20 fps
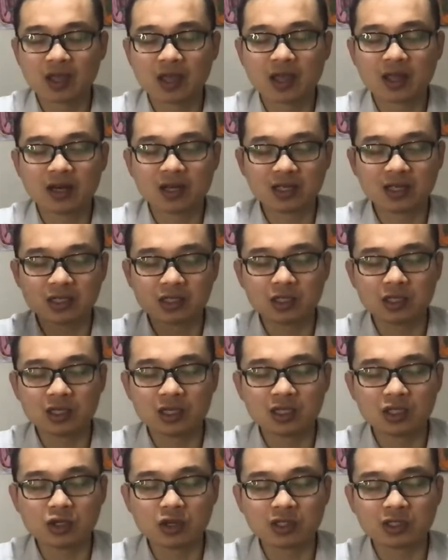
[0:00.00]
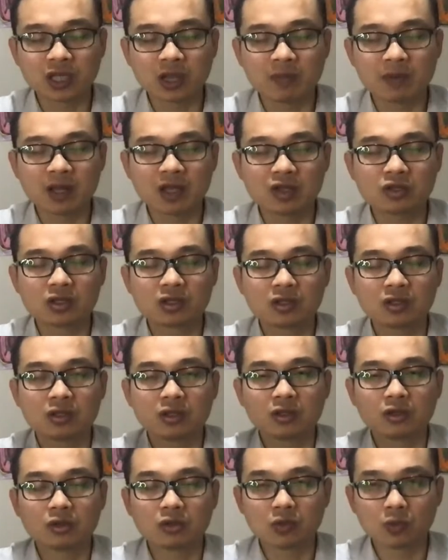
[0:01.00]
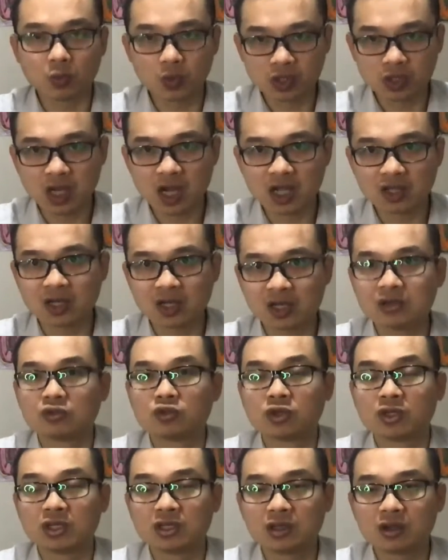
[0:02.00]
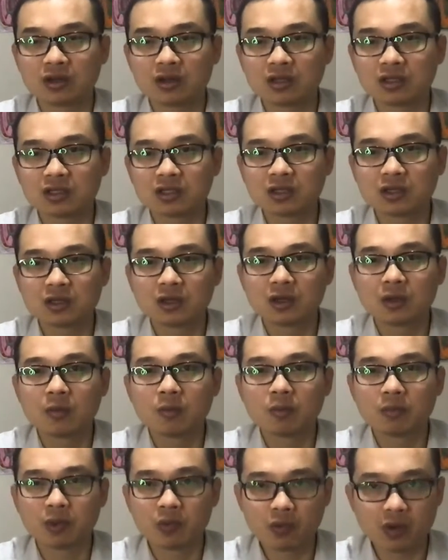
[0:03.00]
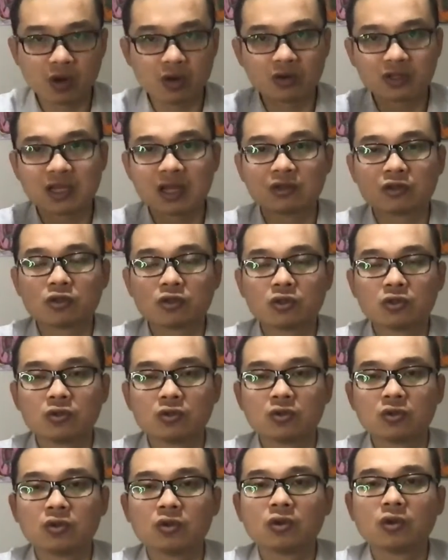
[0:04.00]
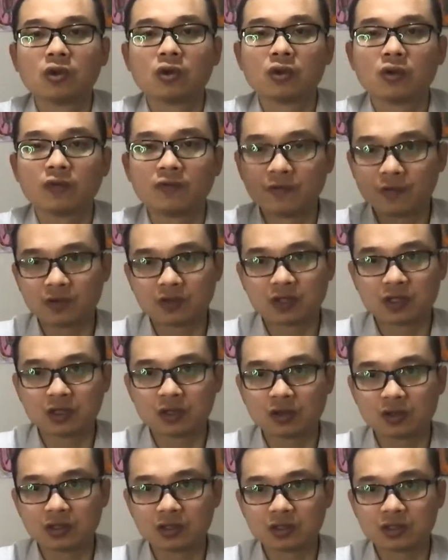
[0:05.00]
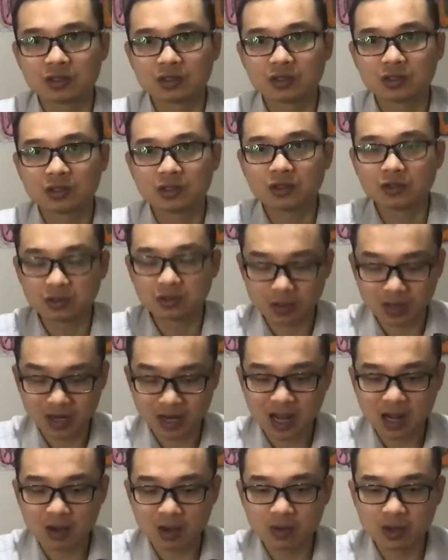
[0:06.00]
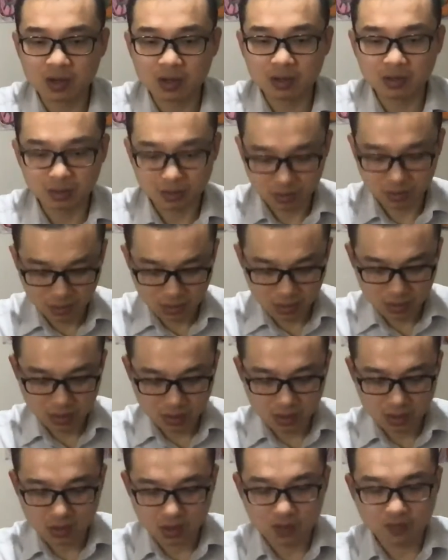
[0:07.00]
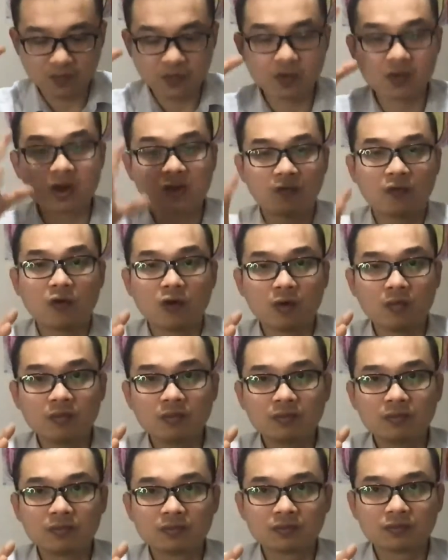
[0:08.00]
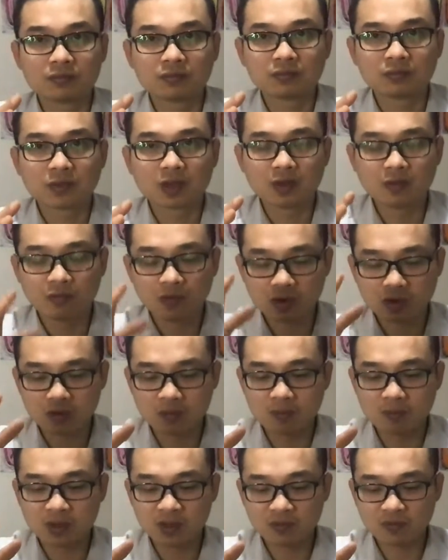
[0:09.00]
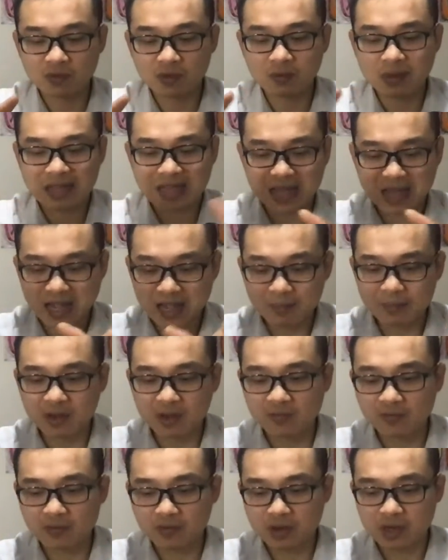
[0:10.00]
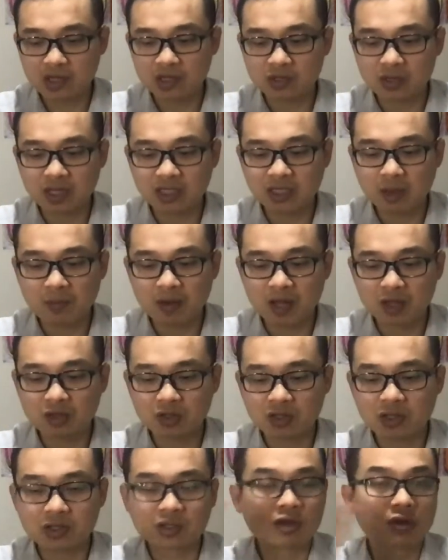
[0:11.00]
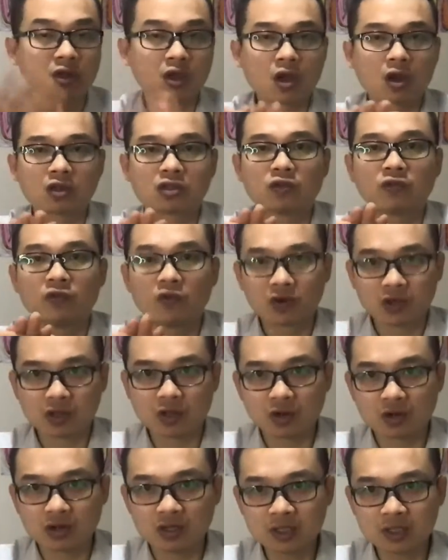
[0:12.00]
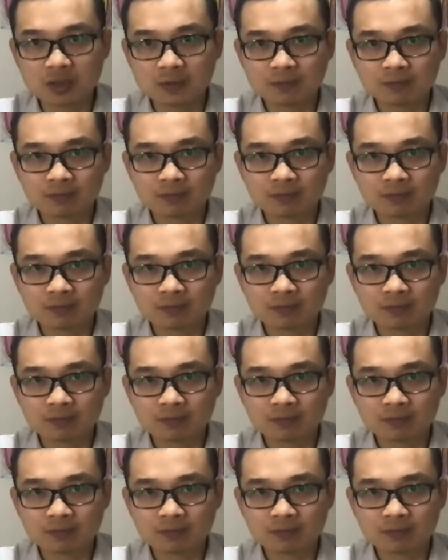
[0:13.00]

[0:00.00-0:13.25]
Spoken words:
And the initial examination, we charge $120, but we lower down to $40. So an hour, if you're in a form, very complete form, and come in for initial examination, it's only cost you $40.